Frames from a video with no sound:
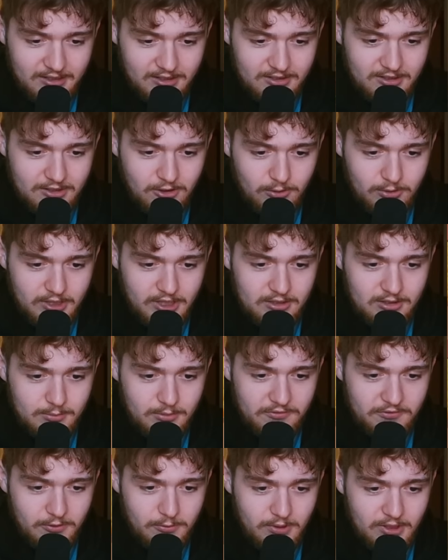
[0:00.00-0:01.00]
And I could go kill him
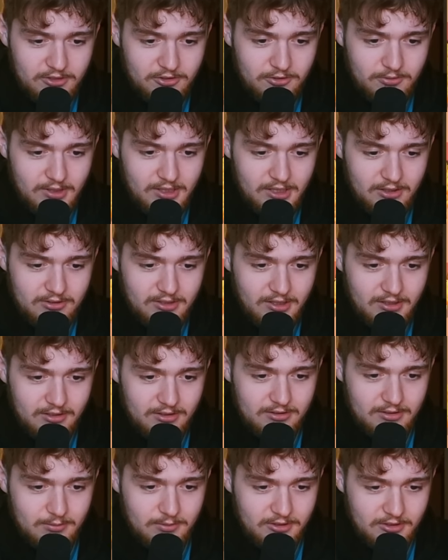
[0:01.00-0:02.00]
if I want to right now,
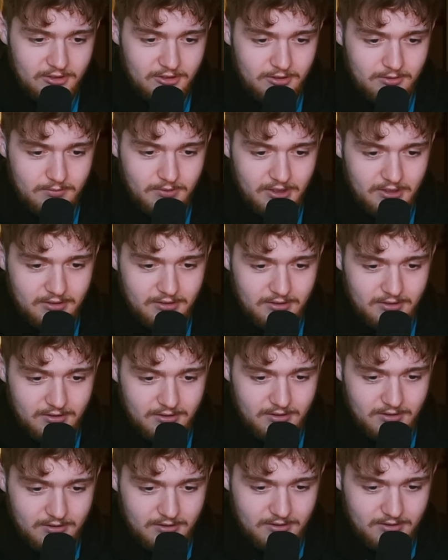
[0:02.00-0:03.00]
technically, but wait.
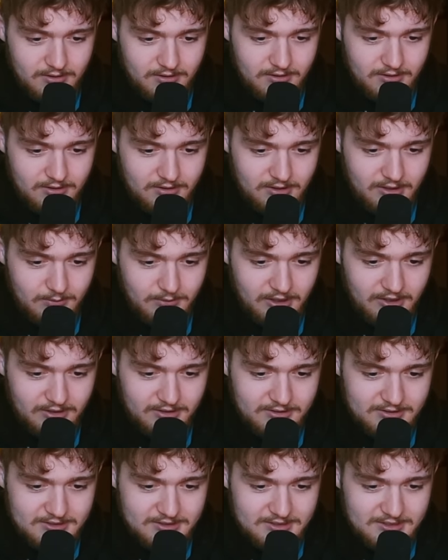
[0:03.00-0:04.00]
Come on.
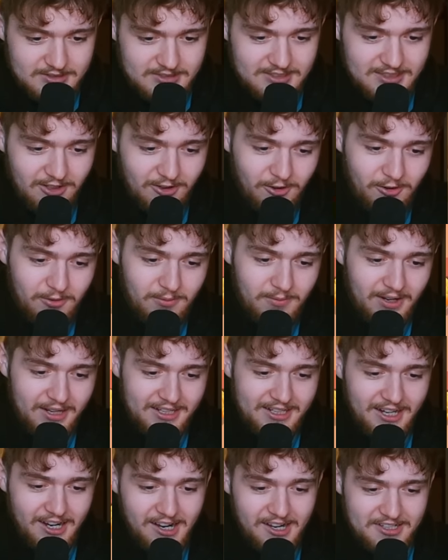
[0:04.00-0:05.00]
Oh my
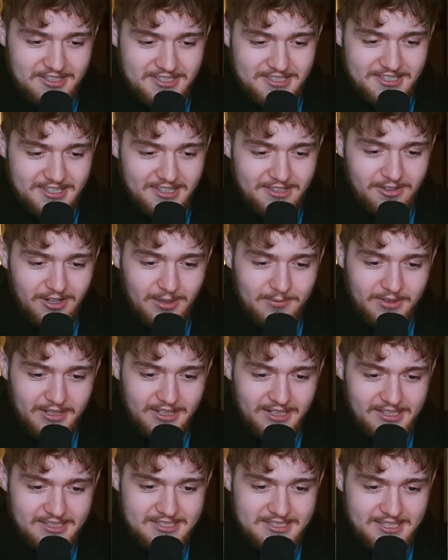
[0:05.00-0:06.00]
gosh. See, dude, I'm like
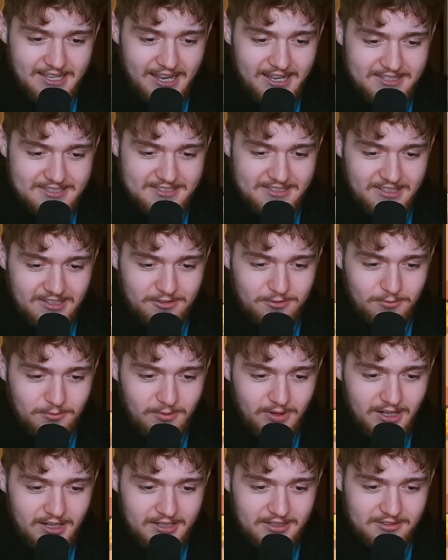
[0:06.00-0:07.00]
an assassin. It's
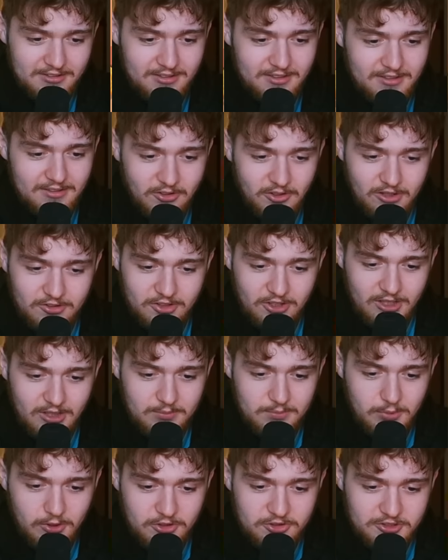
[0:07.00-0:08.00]
wild. He's good at
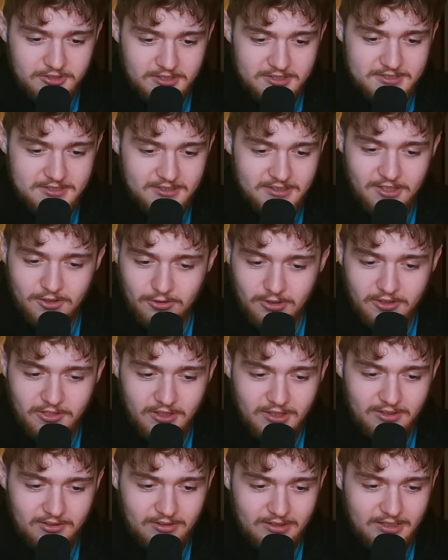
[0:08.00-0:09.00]
checking bushes. The only
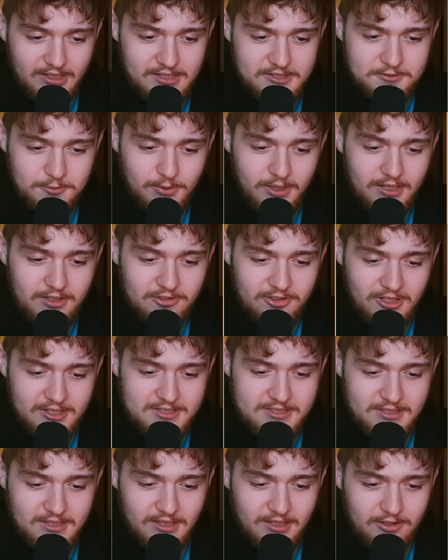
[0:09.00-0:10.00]
thing is, like, his range
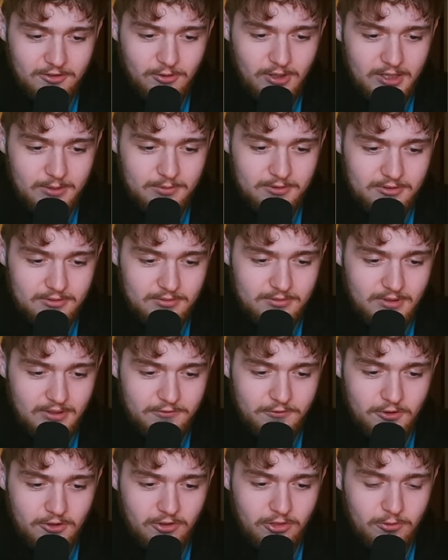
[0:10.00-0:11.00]
isn't incredible
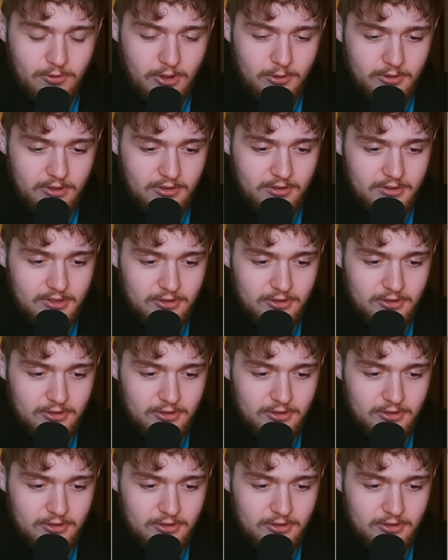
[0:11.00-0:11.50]
for a thrower.